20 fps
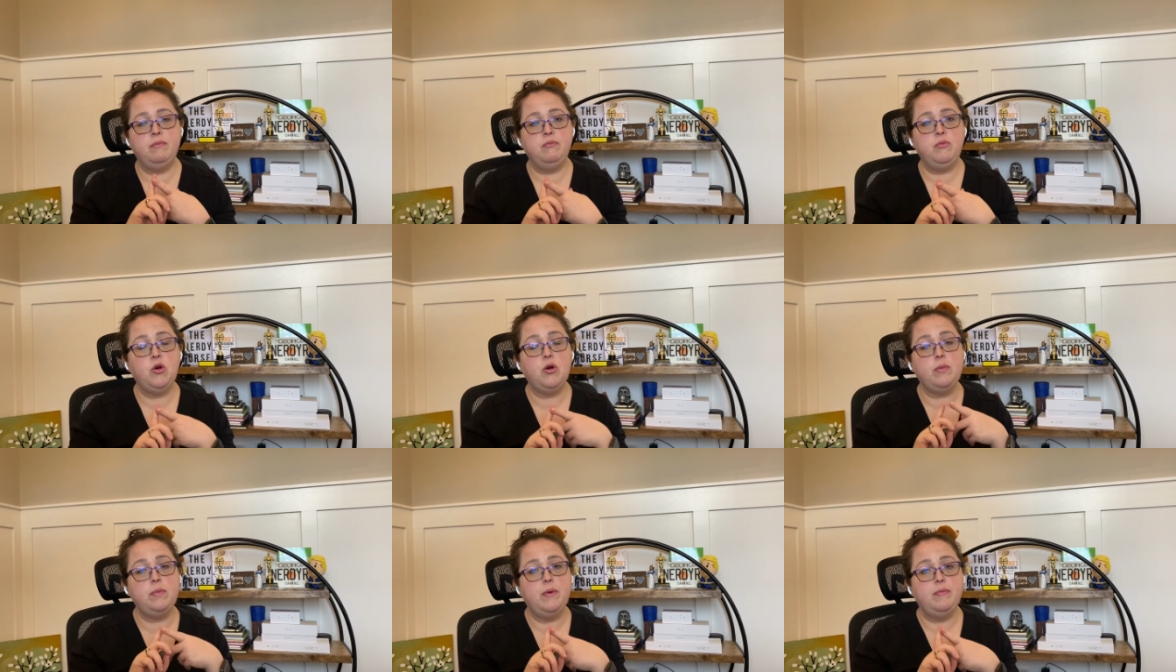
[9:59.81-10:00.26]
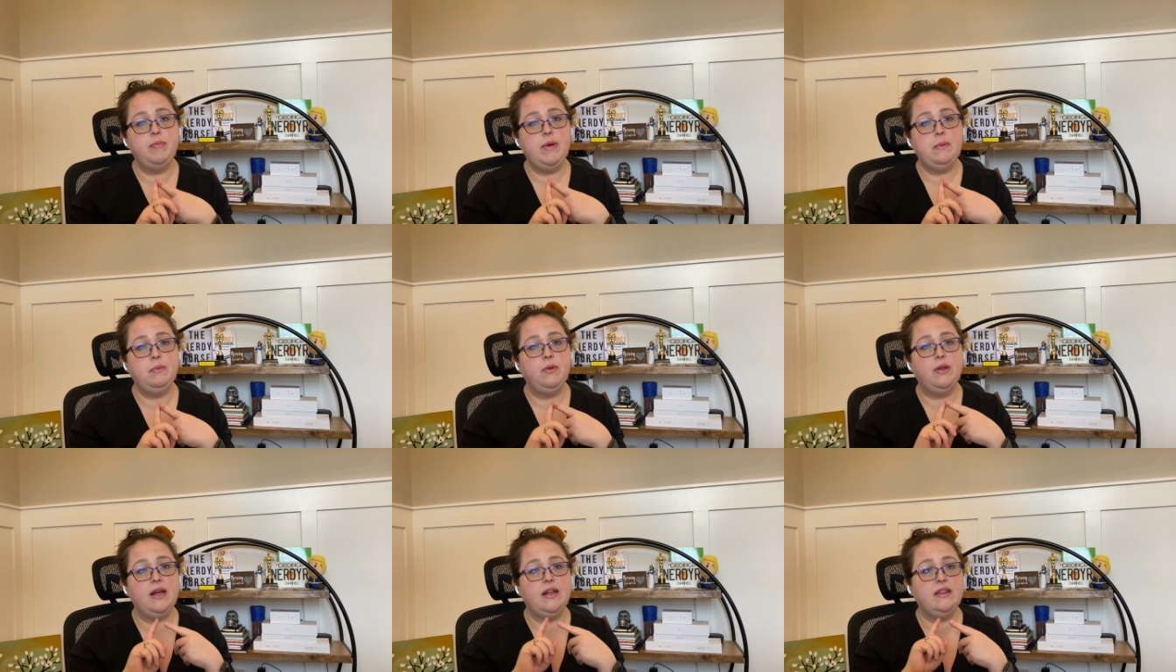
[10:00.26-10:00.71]
group of
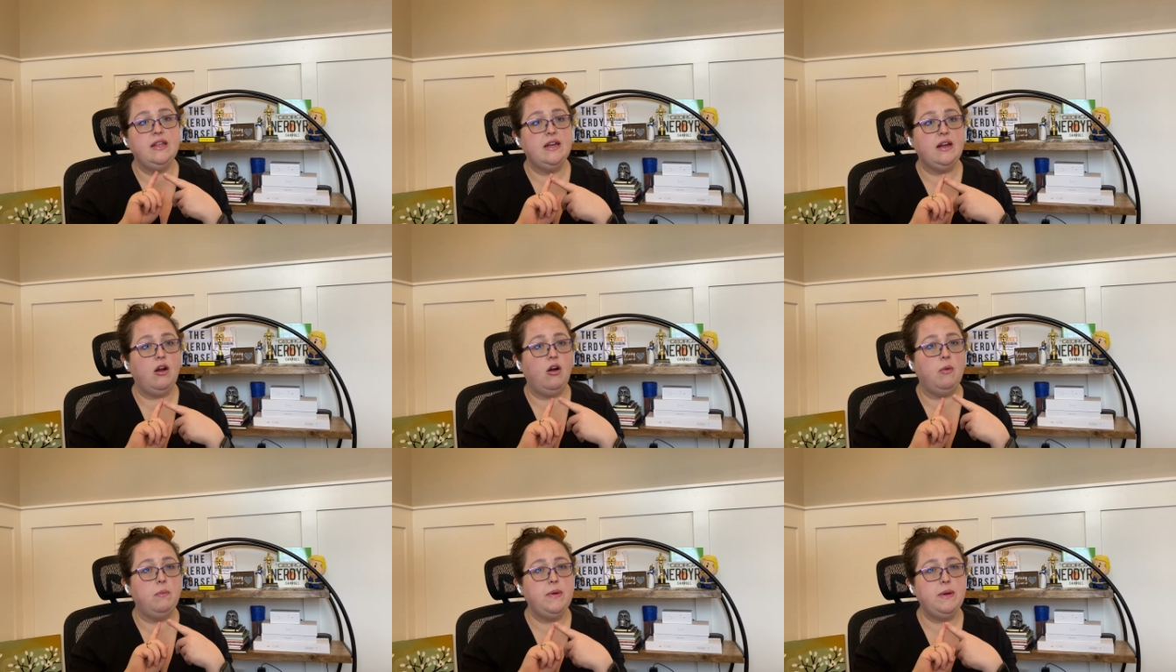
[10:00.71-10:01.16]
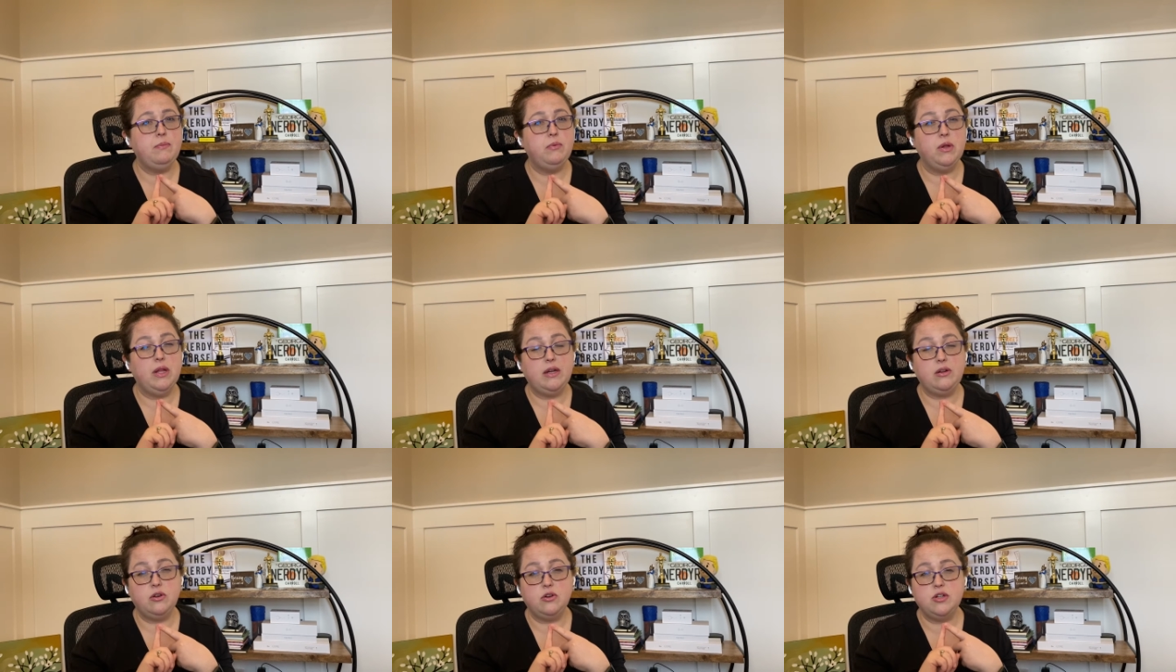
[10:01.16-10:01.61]
people I think are people
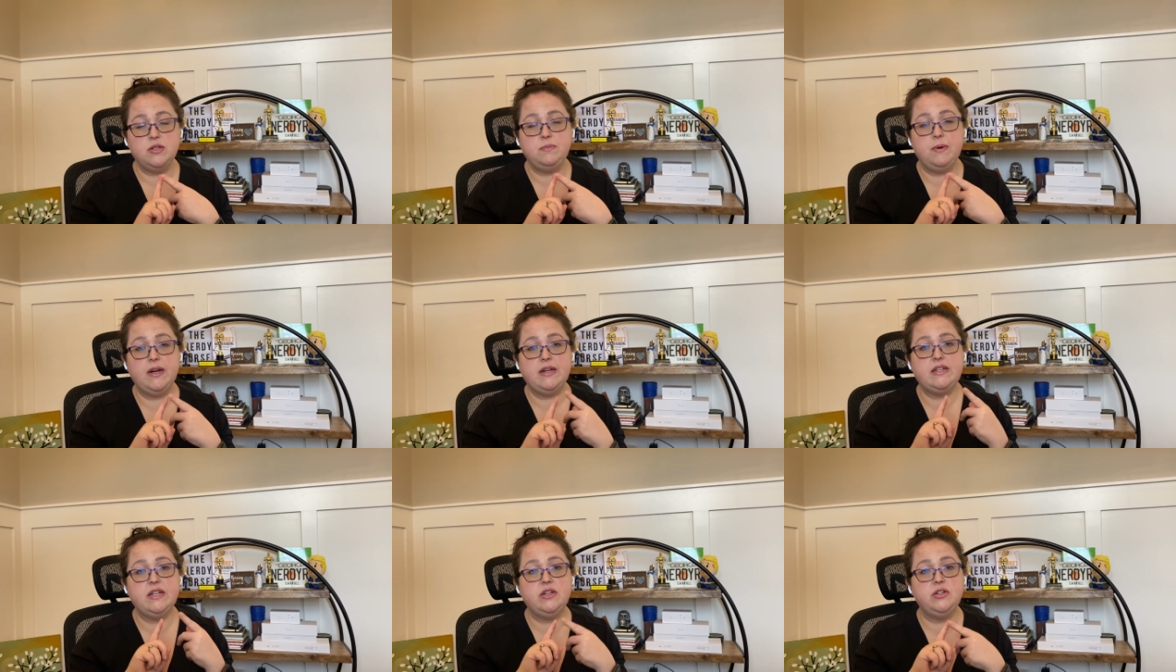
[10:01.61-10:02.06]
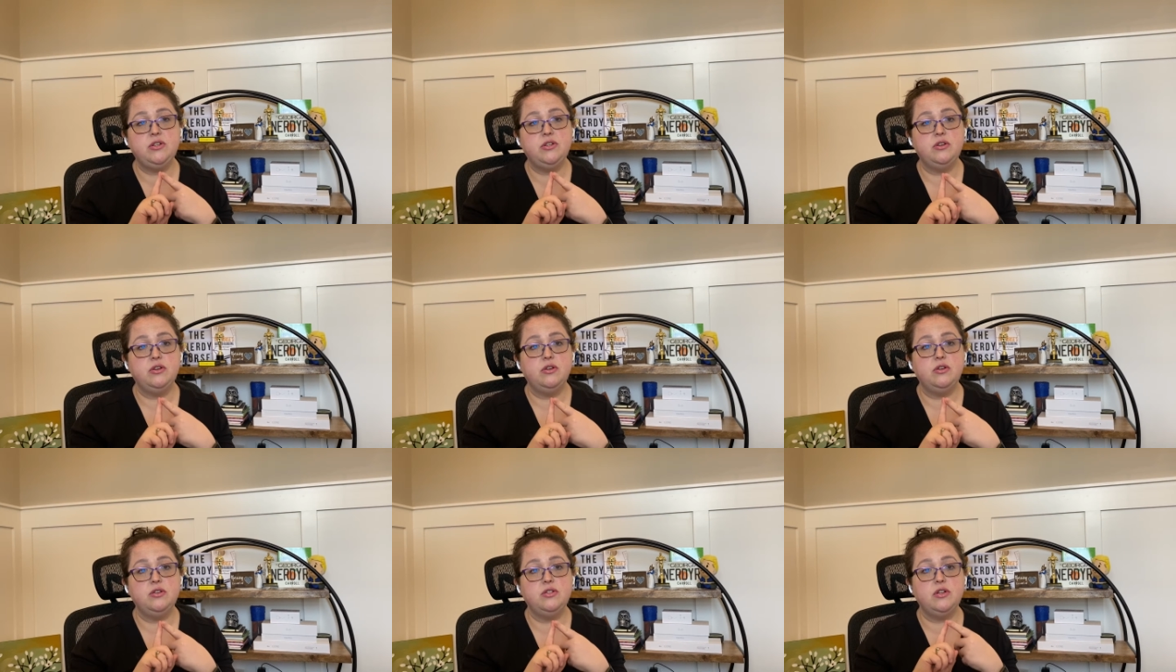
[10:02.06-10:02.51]
like nurse
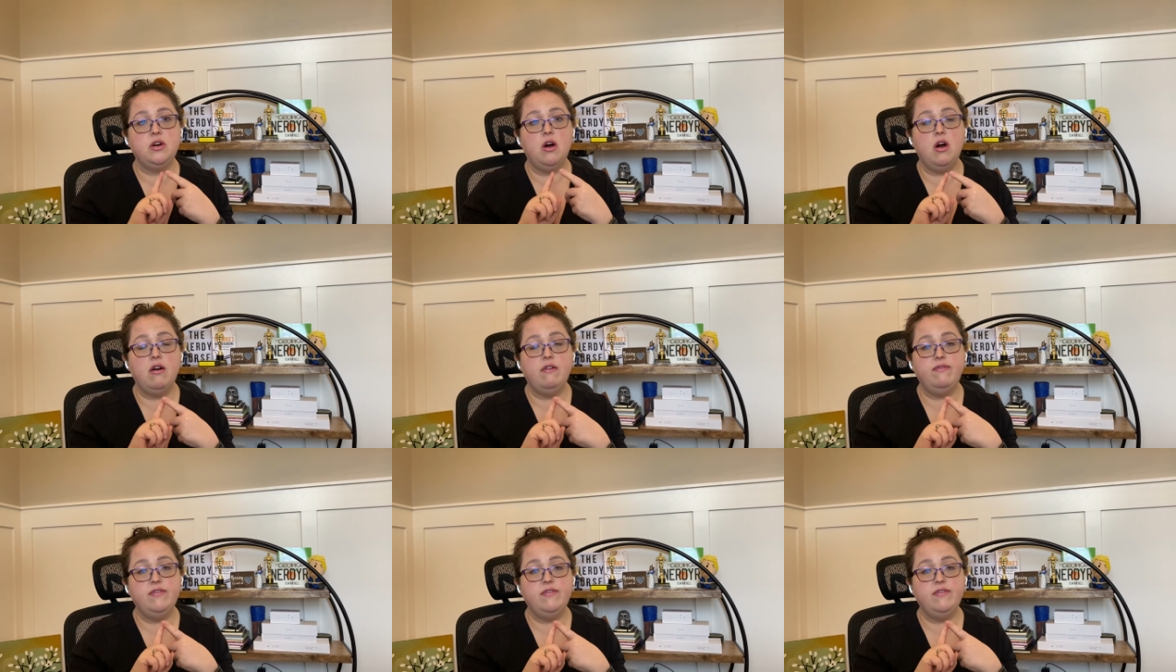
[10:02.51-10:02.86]
practitioners or